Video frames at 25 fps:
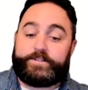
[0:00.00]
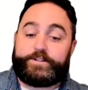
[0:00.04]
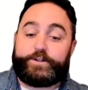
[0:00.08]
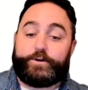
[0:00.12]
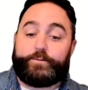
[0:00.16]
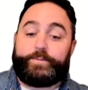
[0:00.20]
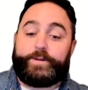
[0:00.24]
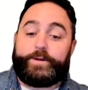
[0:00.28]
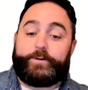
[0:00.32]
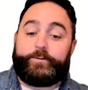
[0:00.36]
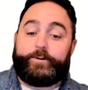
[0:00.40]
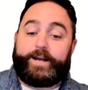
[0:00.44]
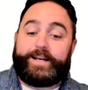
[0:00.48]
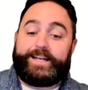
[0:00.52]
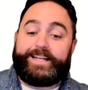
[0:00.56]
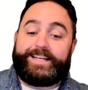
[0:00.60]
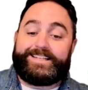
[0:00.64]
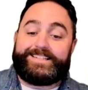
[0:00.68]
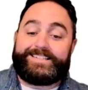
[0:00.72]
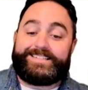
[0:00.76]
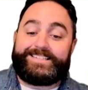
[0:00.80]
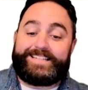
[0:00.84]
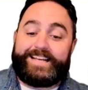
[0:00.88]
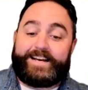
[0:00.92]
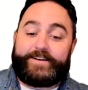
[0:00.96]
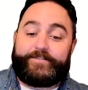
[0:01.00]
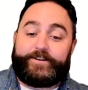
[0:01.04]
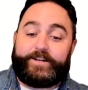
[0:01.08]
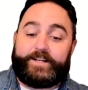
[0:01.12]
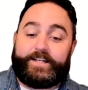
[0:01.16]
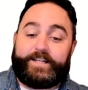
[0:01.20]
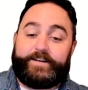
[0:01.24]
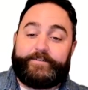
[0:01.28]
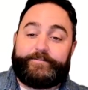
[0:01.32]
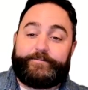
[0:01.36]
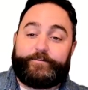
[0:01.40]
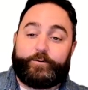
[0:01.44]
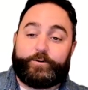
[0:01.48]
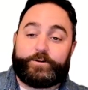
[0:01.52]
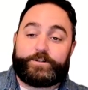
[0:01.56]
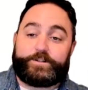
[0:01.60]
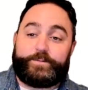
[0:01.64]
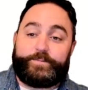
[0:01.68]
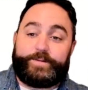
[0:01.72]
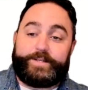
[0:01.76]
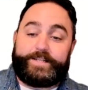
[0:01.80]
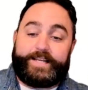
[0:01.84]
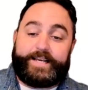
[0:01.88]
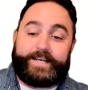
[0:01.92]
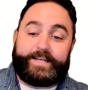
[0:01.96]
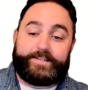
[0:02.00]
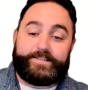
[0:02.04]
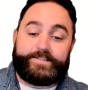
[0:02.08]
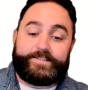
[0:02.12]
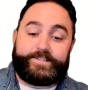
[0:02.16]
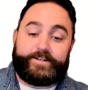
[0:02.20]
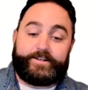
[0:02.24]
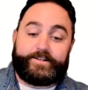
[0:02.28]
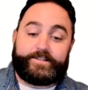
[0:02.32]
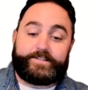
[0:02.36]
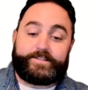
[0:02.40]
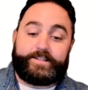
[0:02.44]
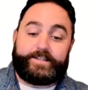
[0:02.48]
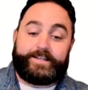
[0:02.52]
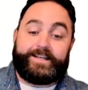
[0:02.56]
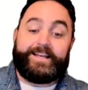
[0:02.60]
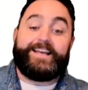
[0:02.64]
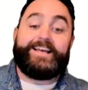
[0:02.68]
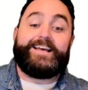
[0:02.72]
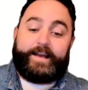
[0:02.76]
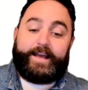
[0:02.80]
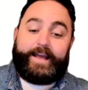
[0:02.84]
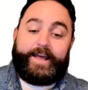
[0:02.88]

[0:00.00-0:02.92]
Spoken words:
So BYD is definitely a force to be taken seriously,